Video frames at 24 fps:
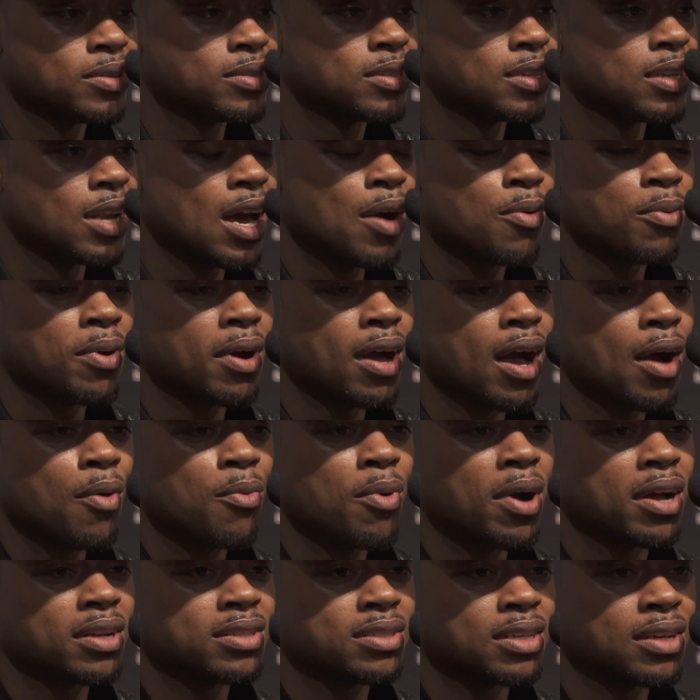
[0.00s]
What up, fight
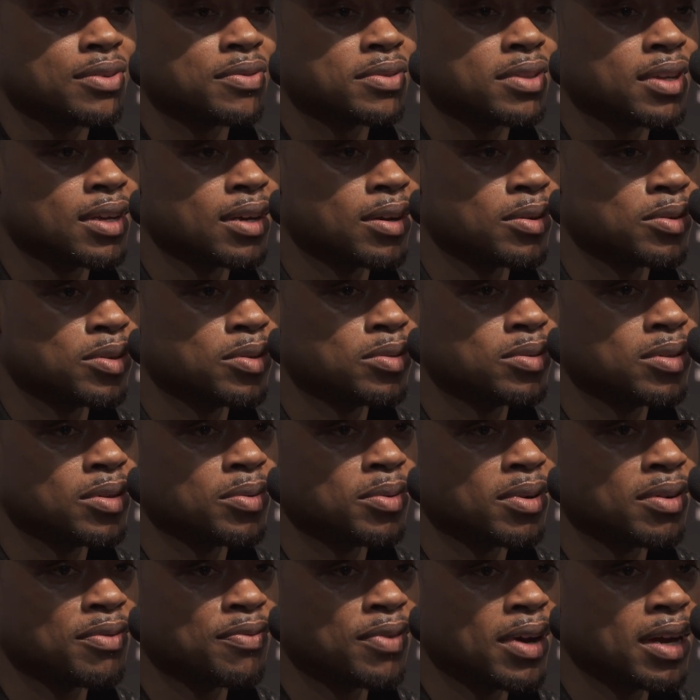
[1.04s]
world? It's your boy
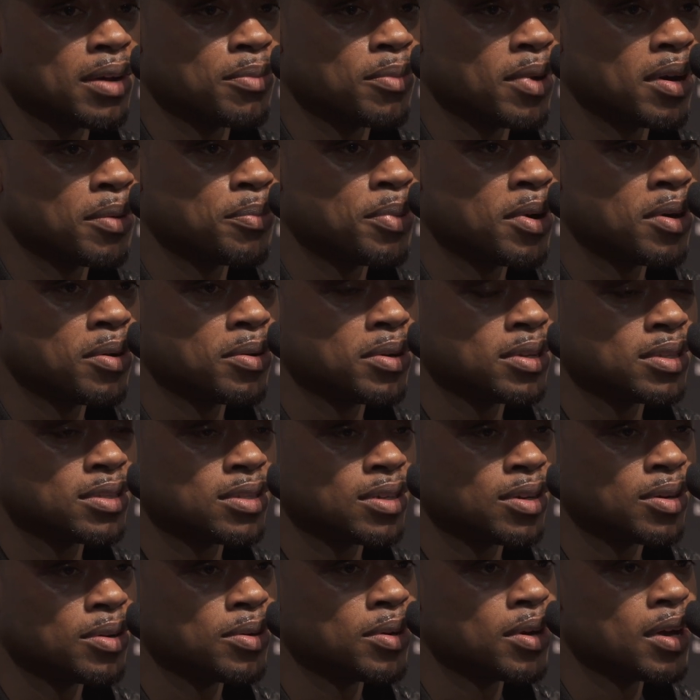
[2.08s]
Ego, and I'm back with some
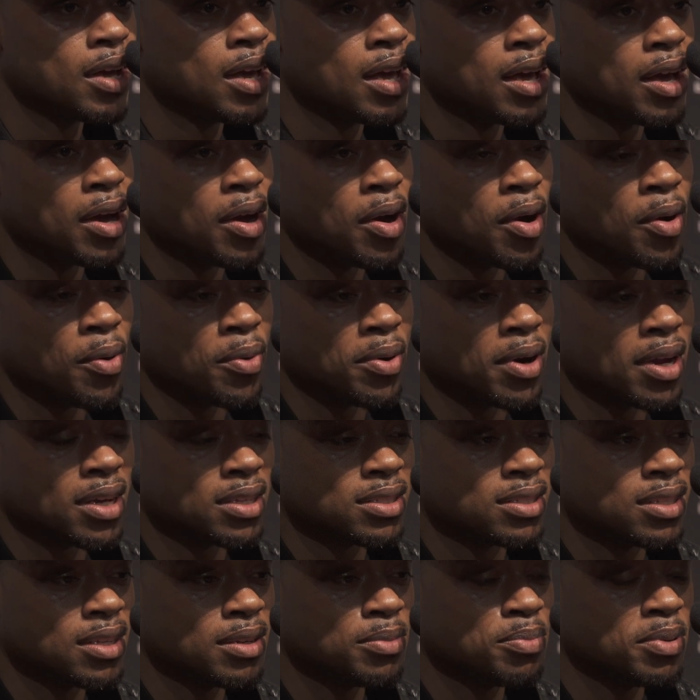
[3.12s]
more boxing
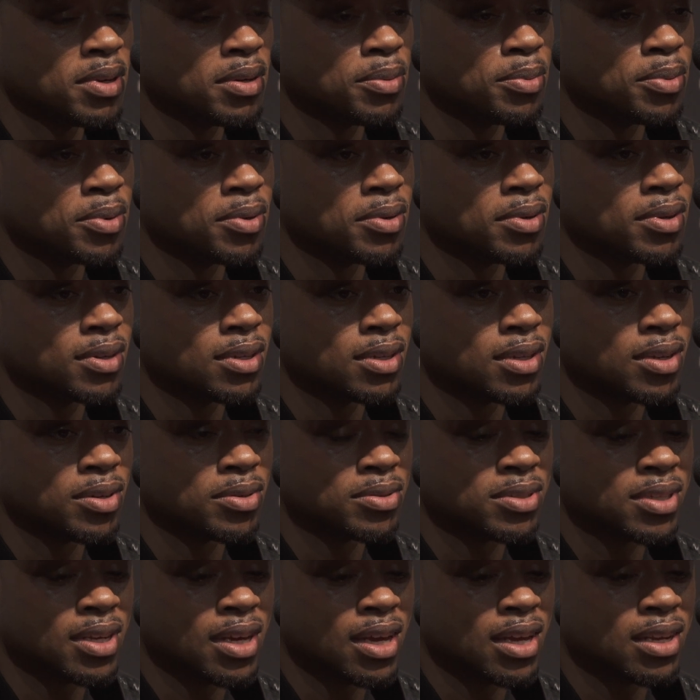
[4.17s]
SLC.
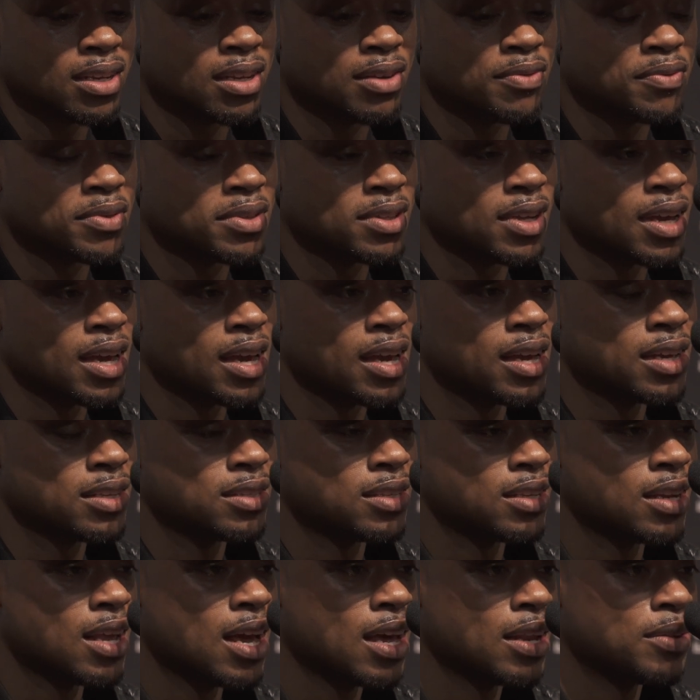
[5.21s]
Subscribe, like,
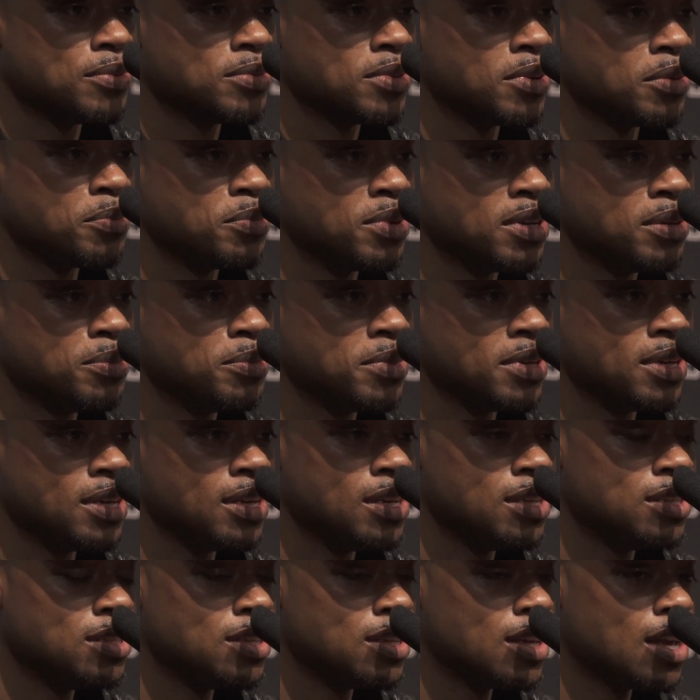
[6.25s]
and comment.
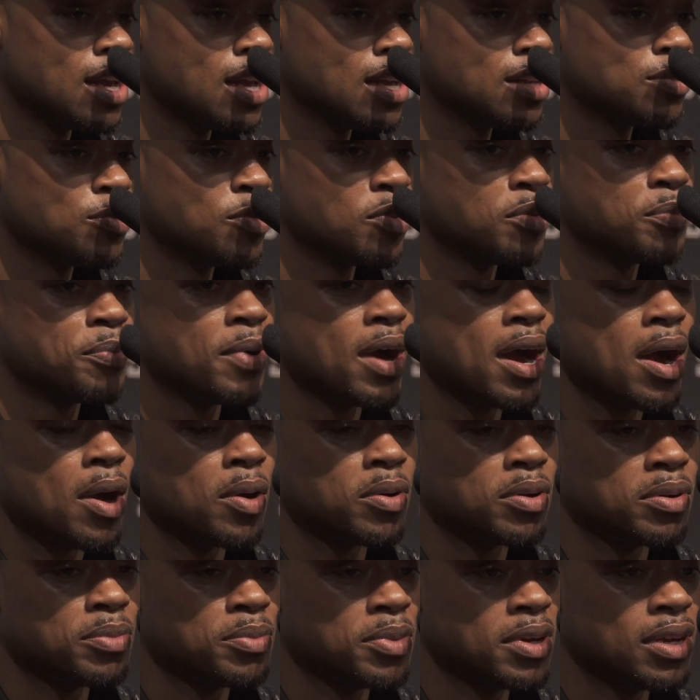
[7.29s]
Now, you know this
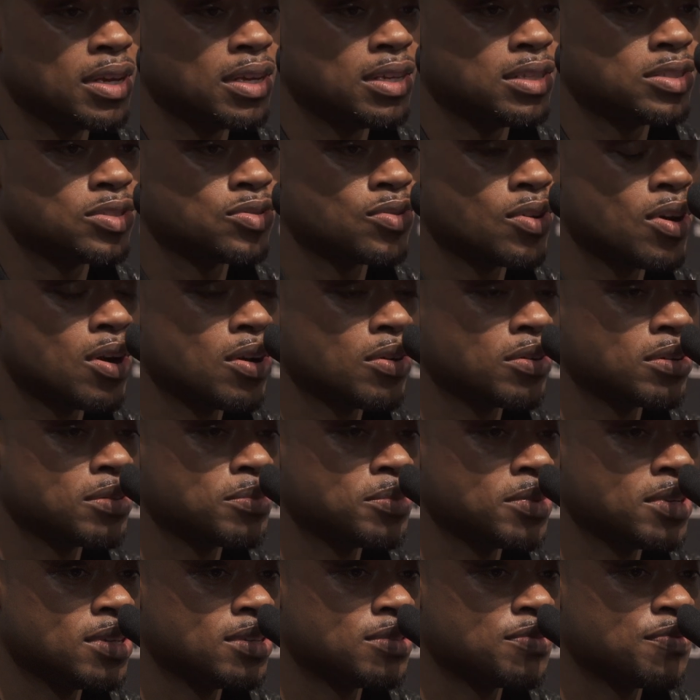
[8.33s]
video was
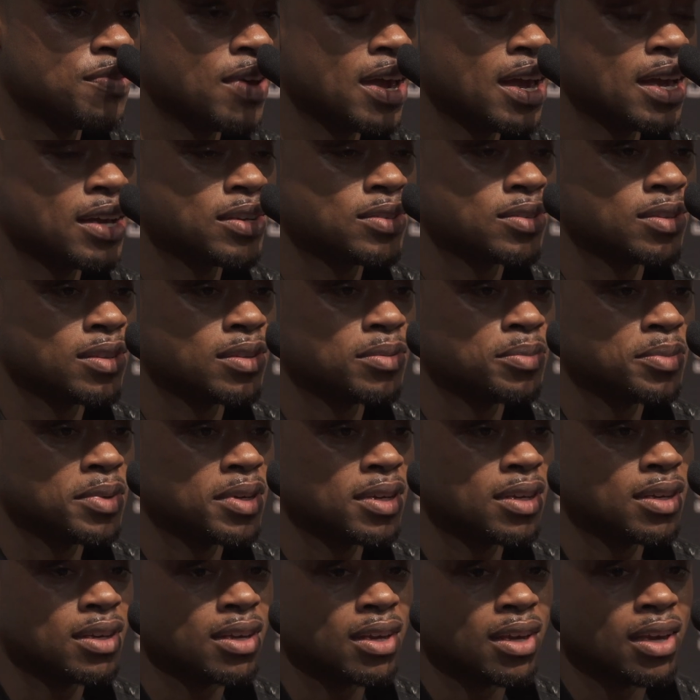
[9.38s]
coming. It was
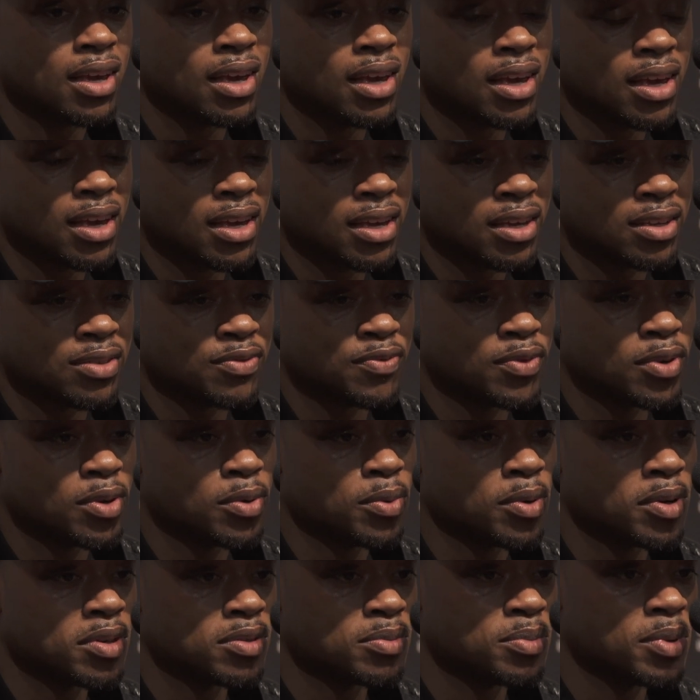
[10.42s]
only a matter of time.
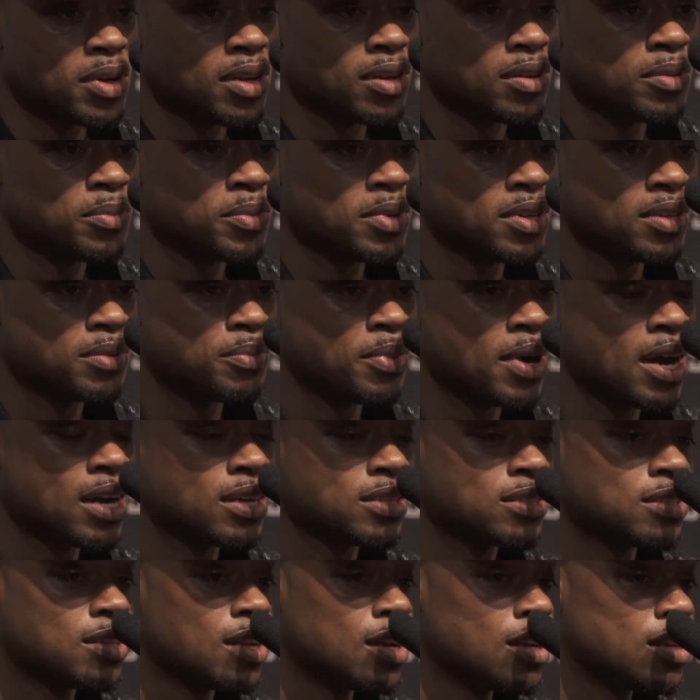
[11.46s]
You know I was coming to
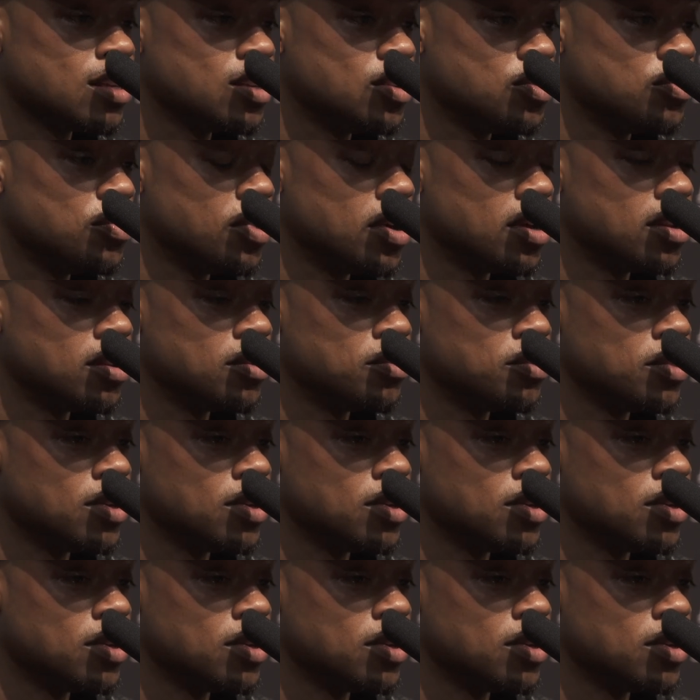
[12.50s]
drop the heat.